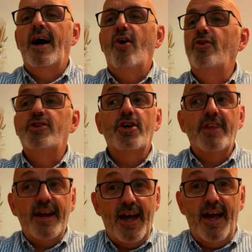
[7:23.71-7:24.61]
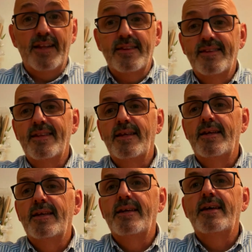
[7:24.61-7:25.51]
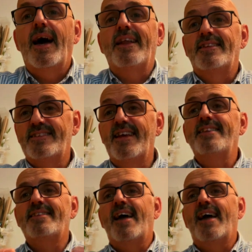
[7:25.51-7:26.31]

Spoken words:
On the other hand, at the same